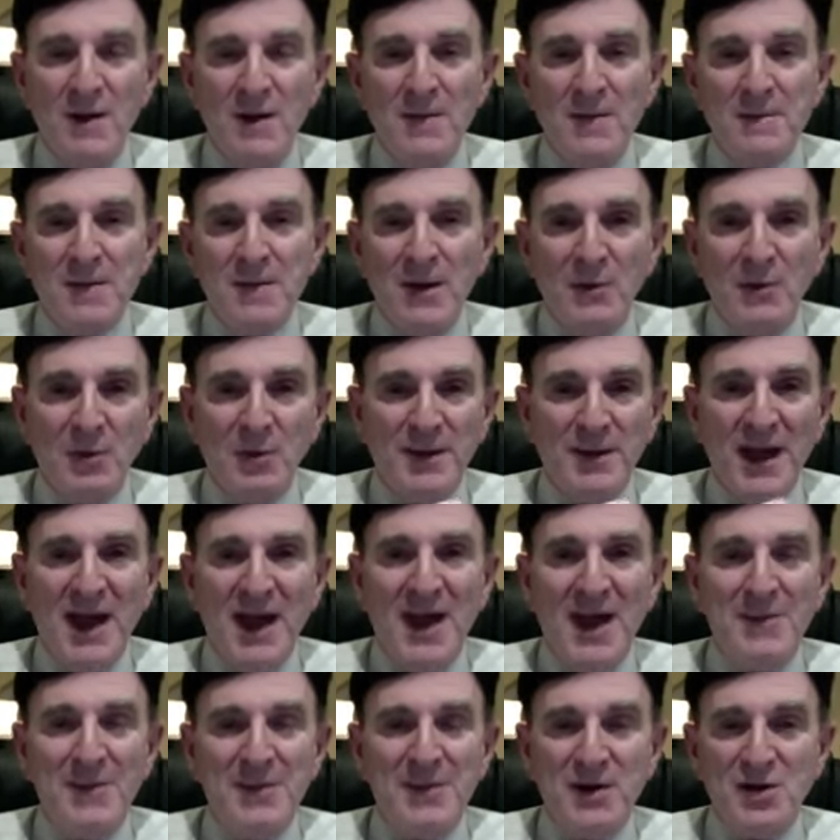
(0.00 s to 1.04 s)
We'll be
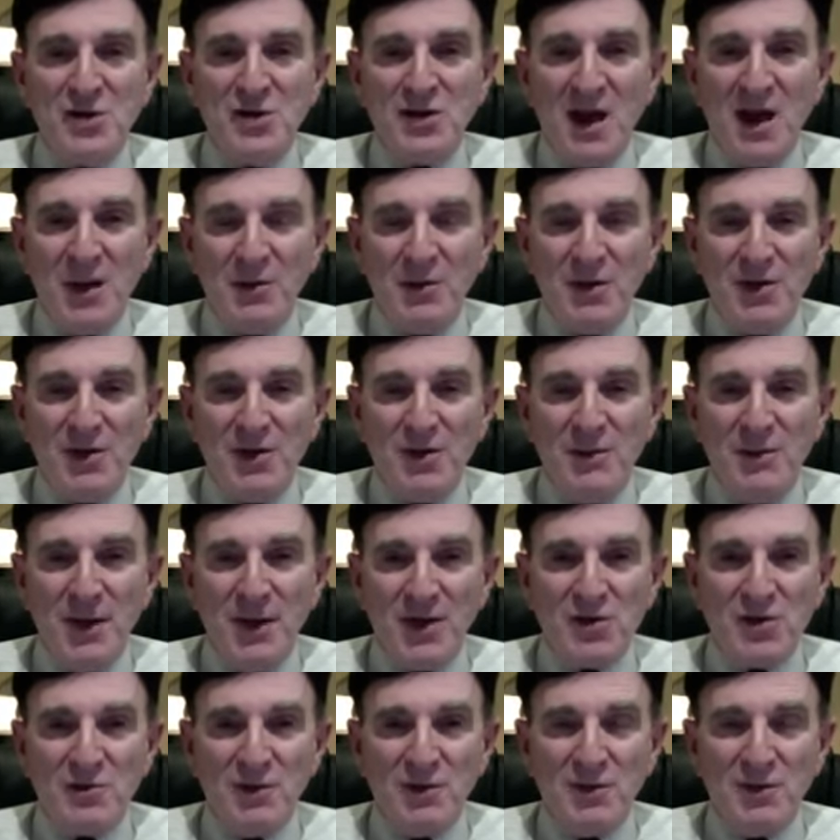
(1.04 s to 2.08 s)
happy to chat with you about
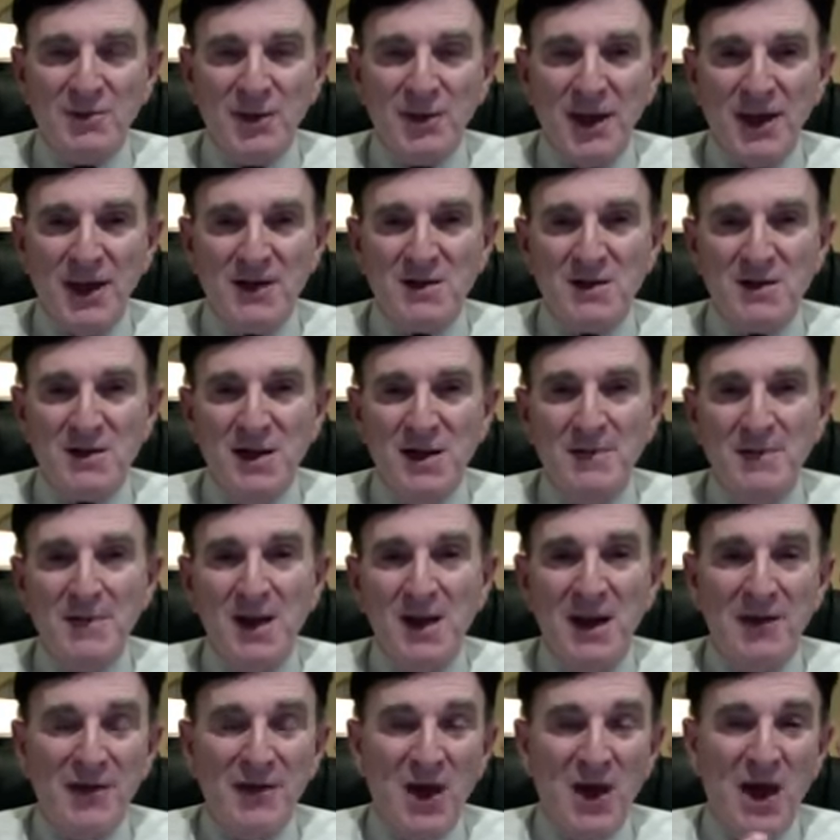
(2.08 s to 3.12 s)
your implants.
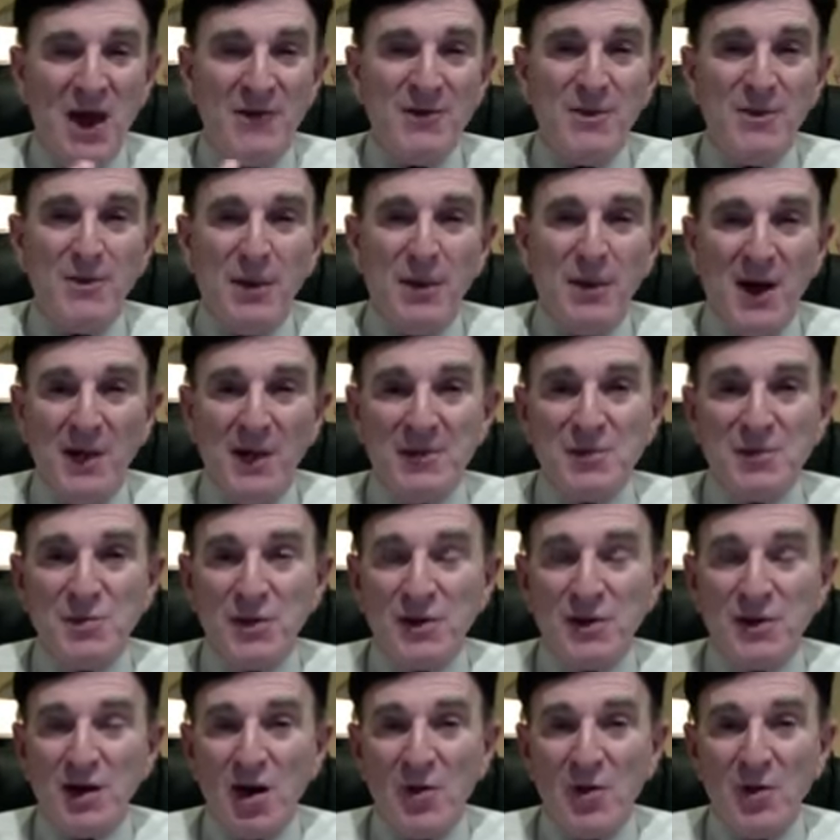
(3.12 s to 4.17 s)
If you're having problems with
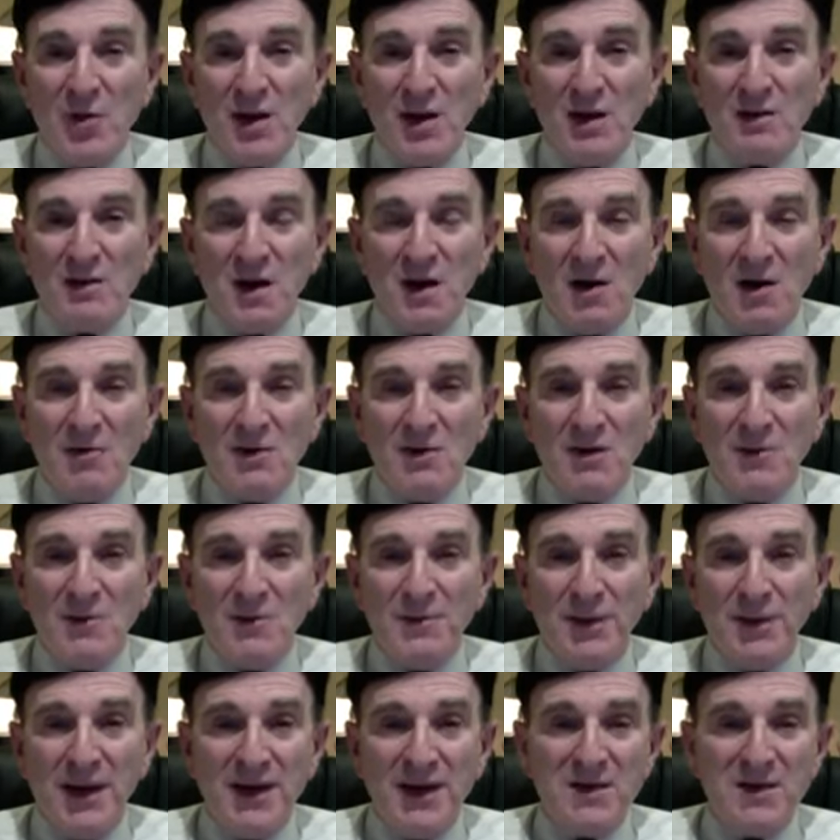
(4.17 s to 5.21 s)
current
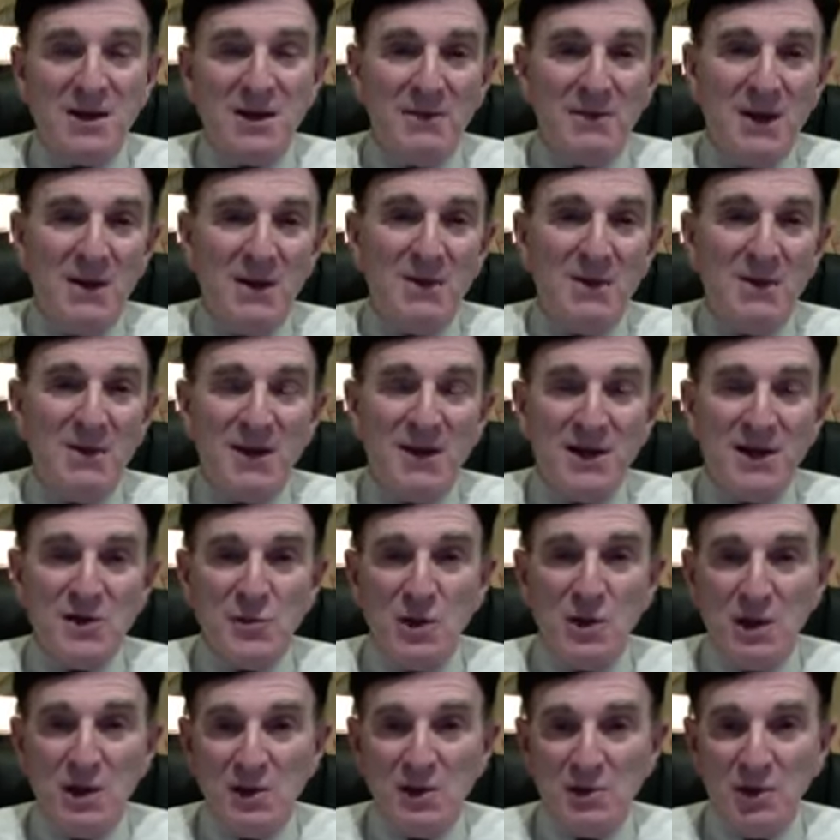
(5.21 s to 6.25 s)
implants, there may be things we
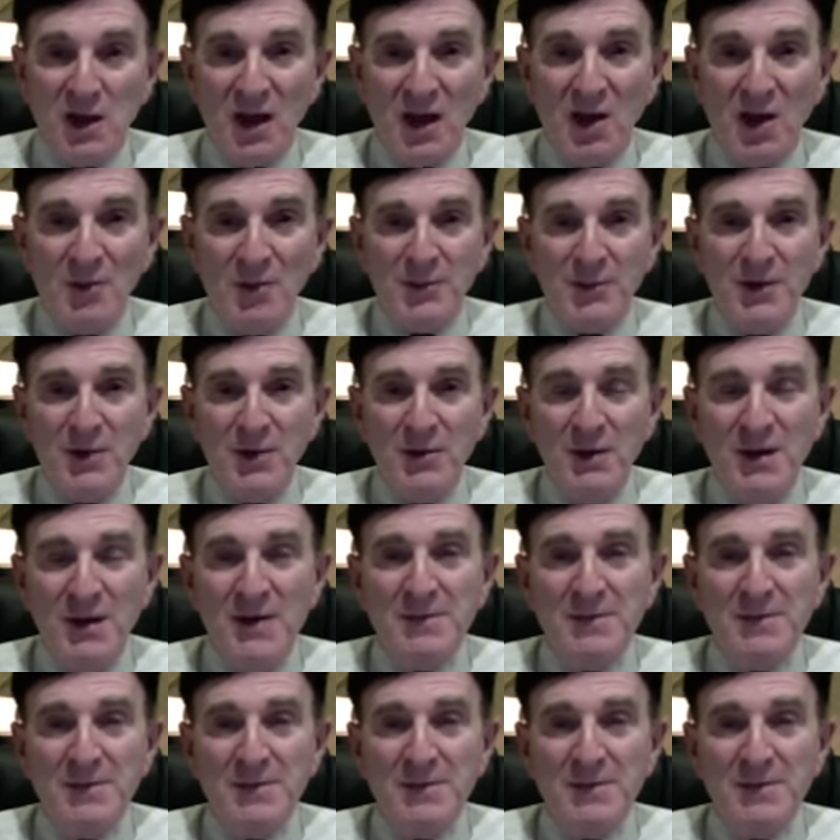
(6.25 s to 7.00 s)
can do to help you.